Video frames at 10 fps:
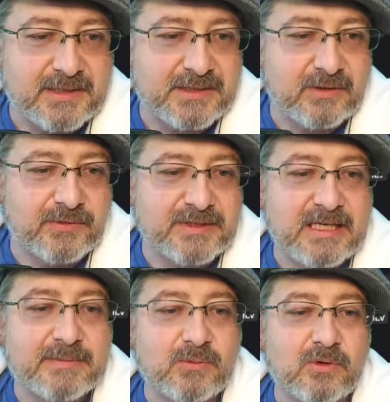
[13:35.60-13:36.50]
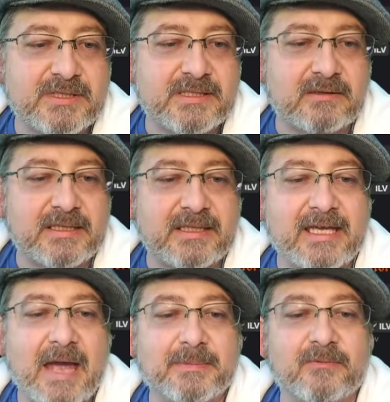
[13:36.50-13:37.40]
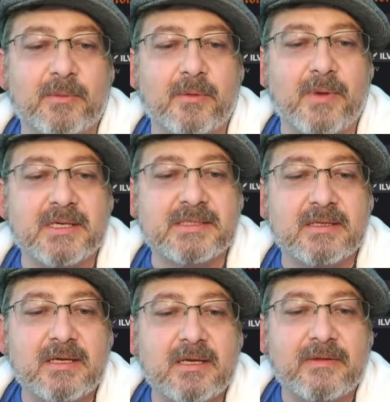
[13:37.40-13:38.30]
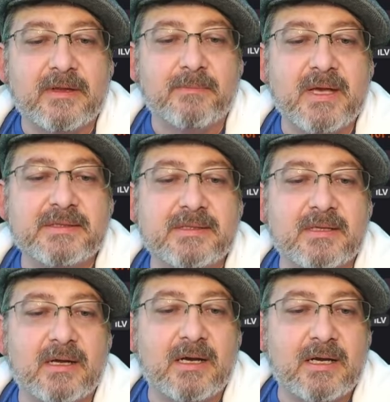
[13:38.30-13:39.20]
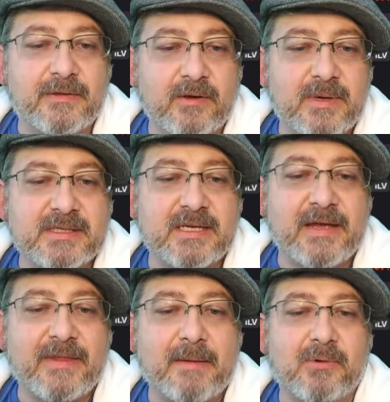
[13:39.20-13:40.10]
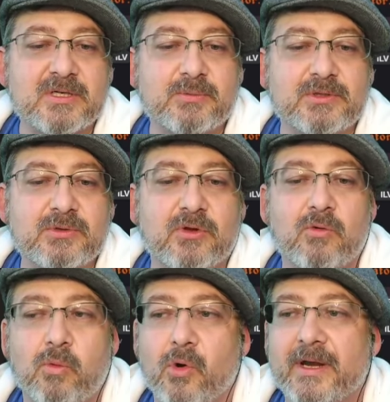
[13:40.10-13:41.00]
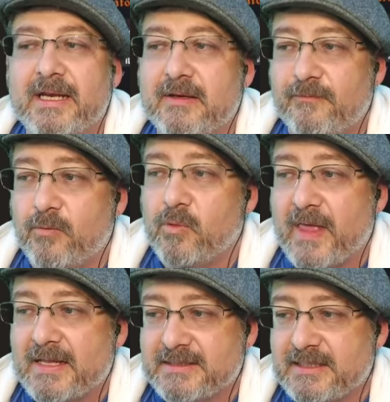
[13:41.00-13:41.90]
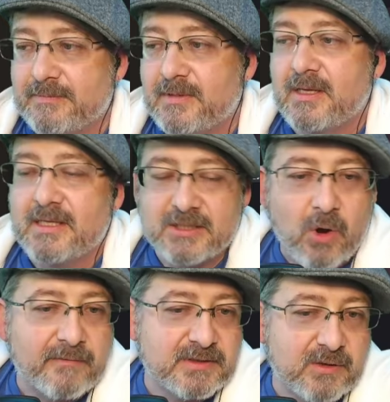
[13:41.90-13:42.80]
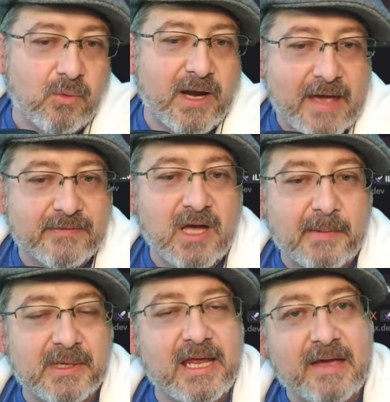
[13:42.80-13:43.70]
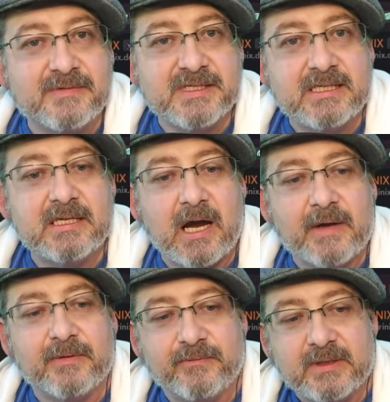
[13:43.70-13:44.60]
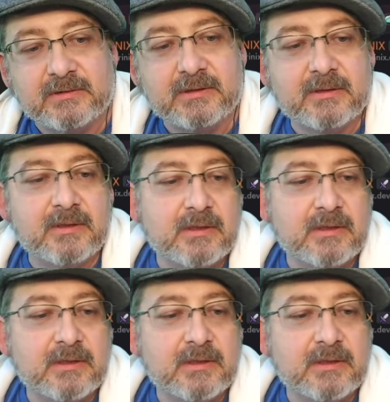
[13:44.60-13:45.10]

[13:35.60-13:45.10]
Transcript: It says here, the teams will select a captain from amongst their myths, and that person will do the coordinating for that team. So obviously you want to have a competent FC on the field.